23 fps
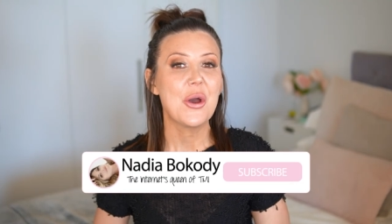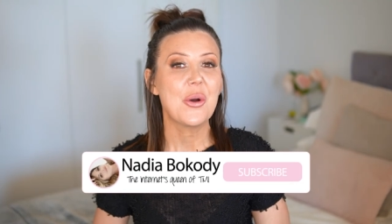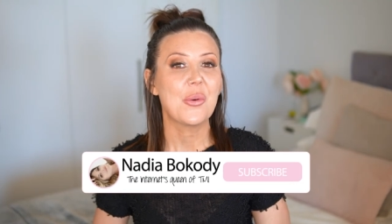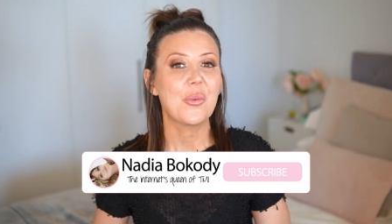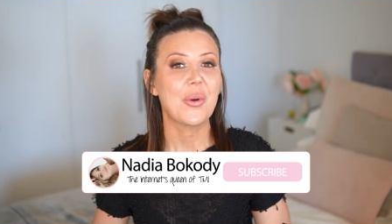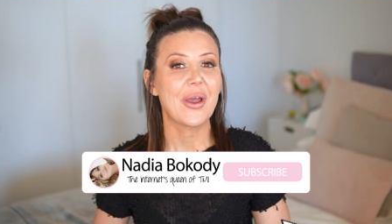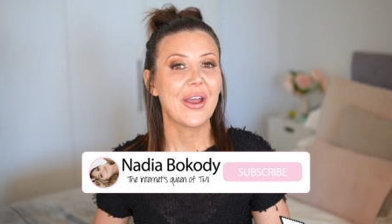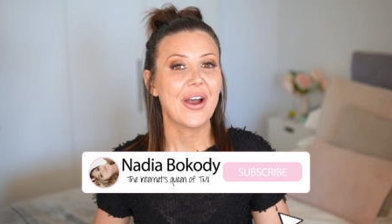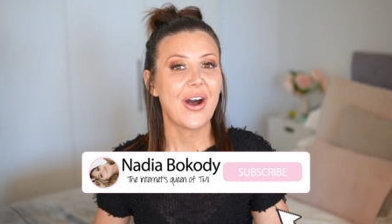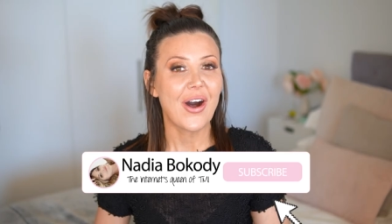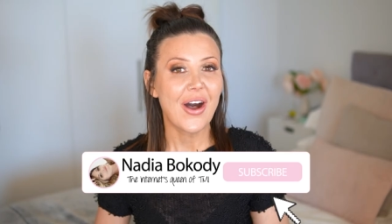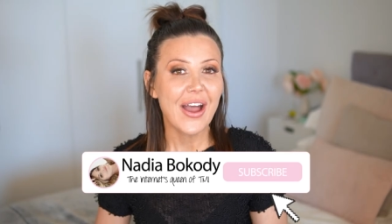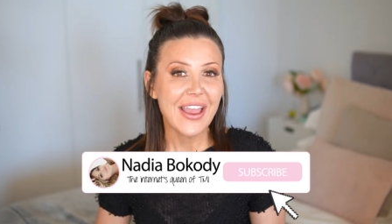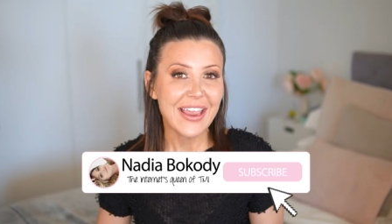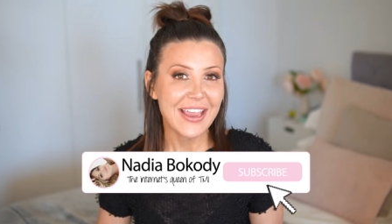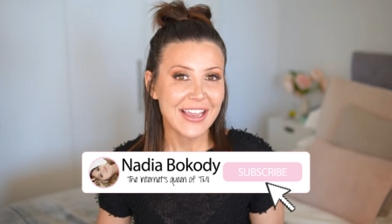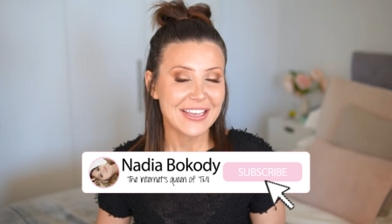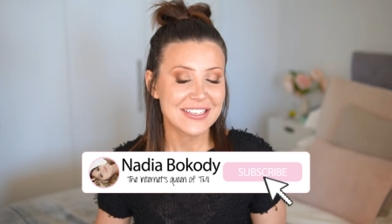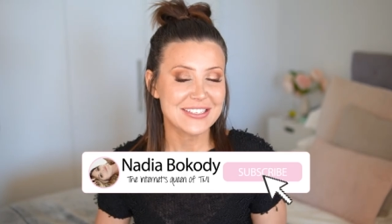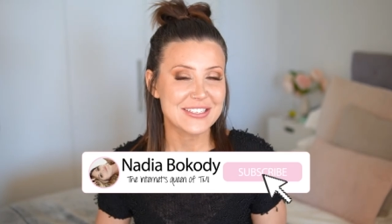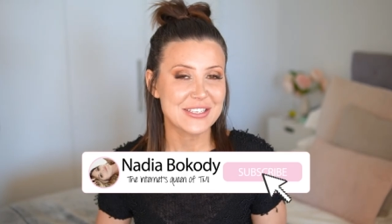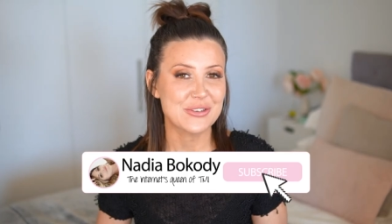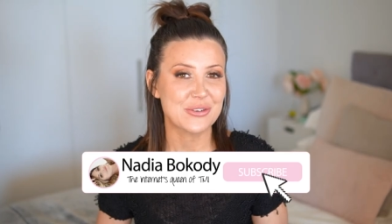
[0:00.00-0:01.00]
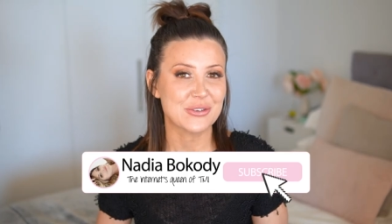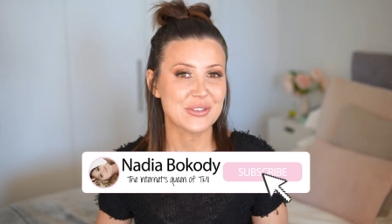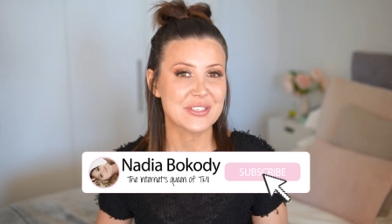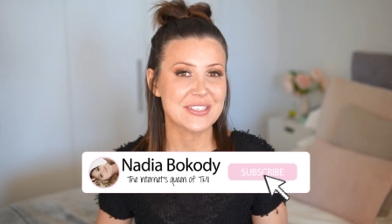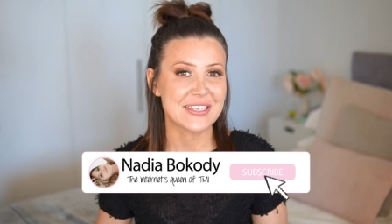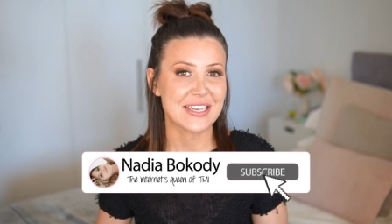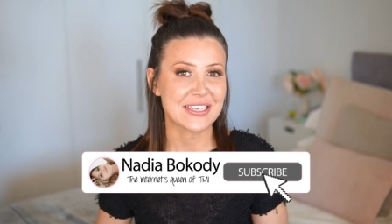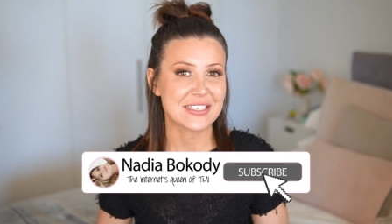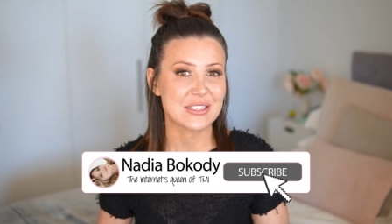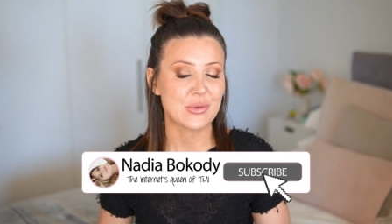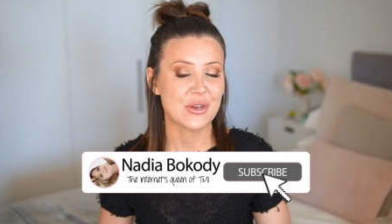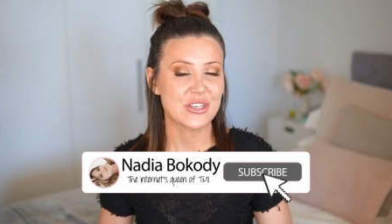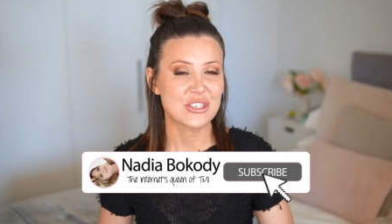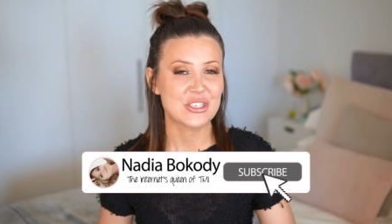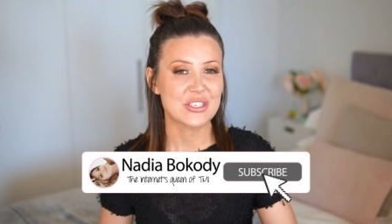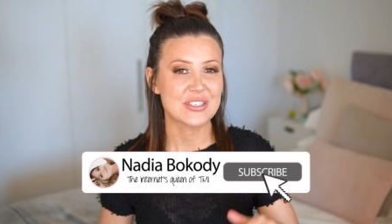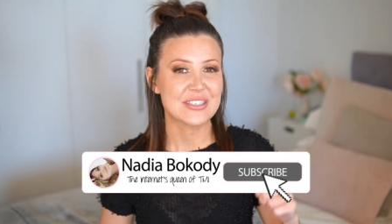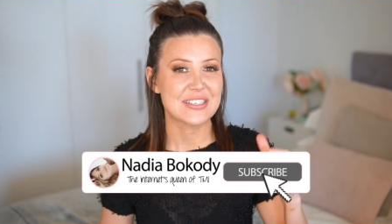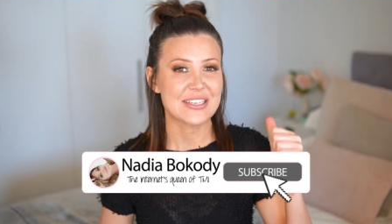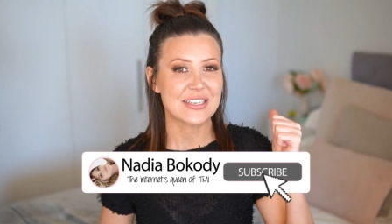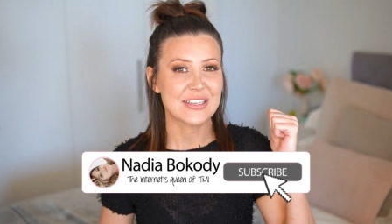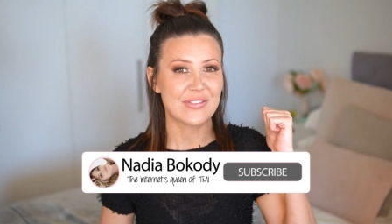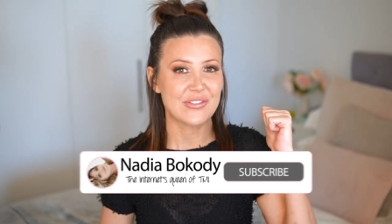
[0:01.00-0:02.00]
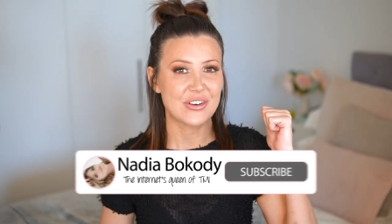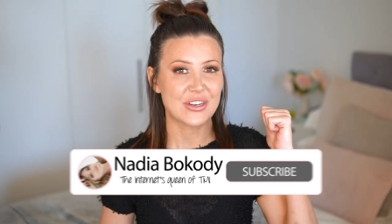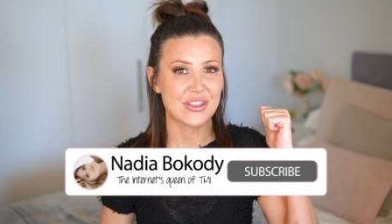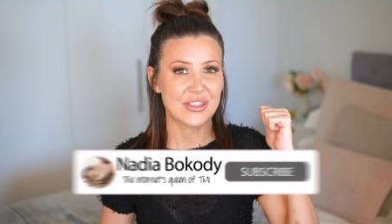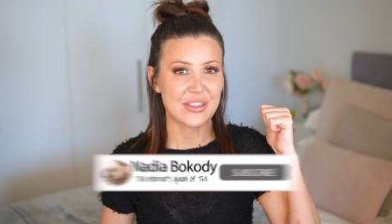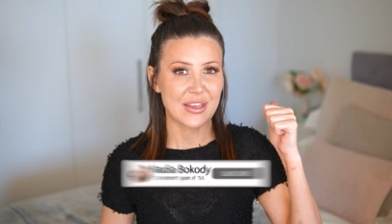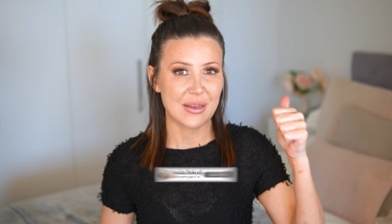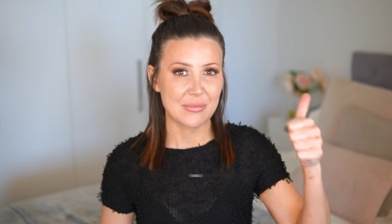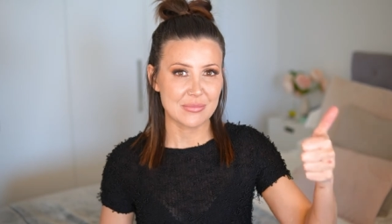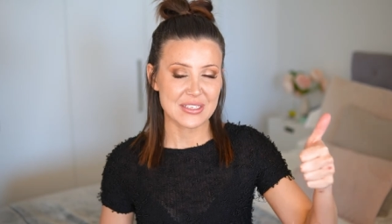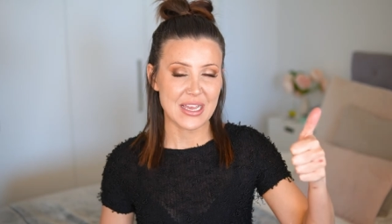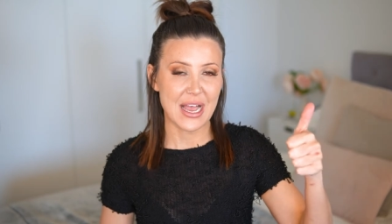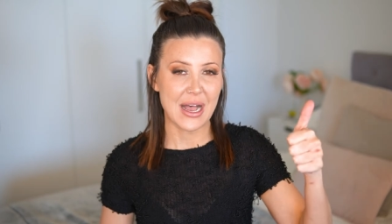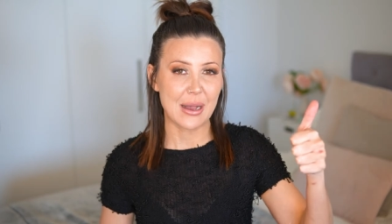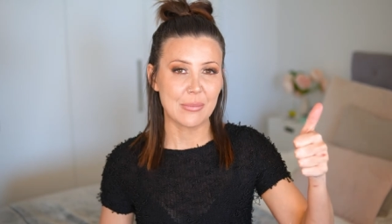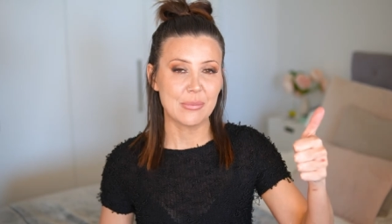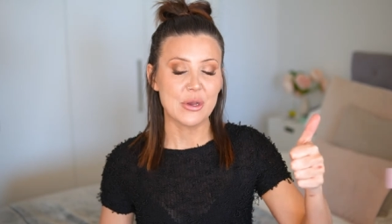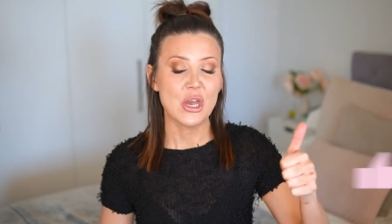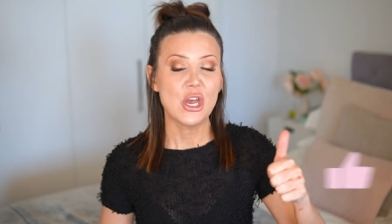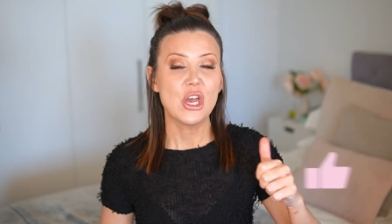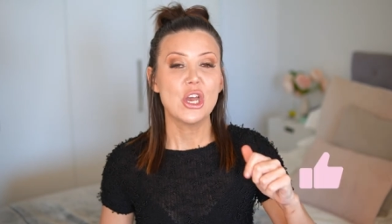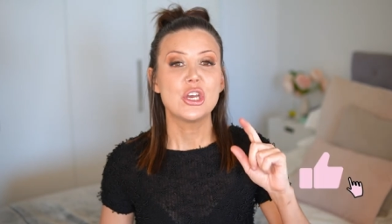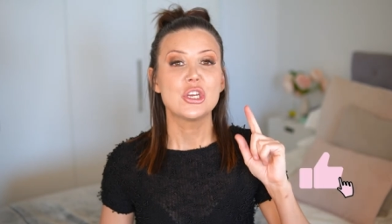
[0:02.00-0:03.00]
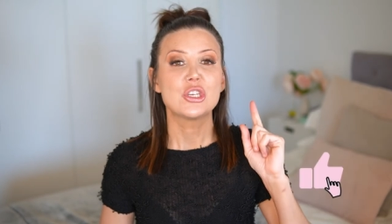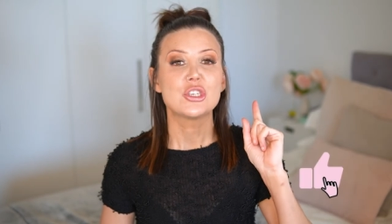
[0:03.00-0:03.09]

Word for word: where I answer your sex questions, give it a thumbs up.